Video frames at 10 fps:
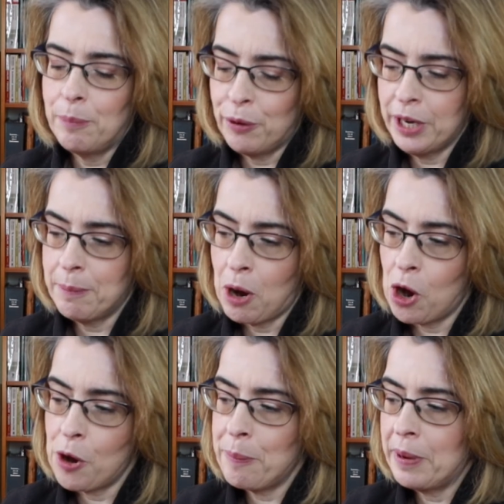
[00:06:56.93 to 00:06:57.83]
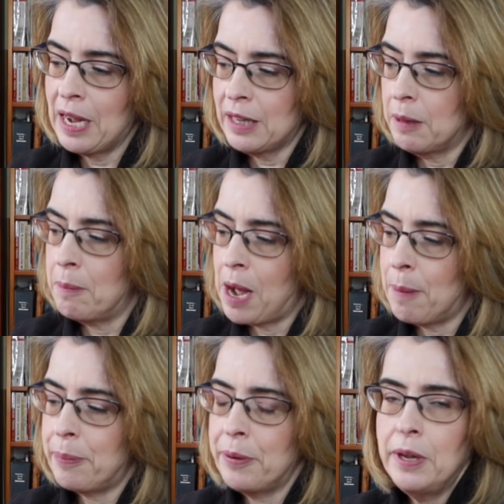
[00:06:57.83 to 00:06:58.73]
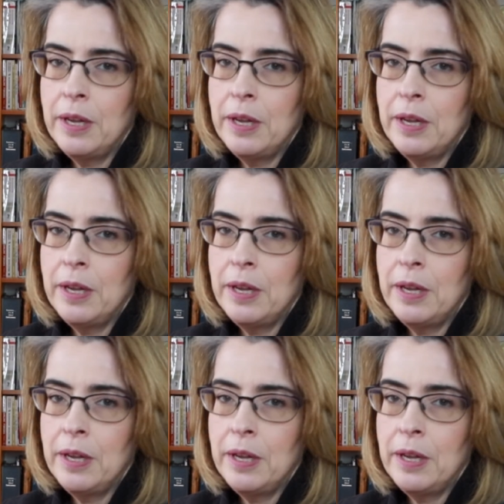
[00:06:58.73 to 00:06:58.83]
bring them home, cut them up,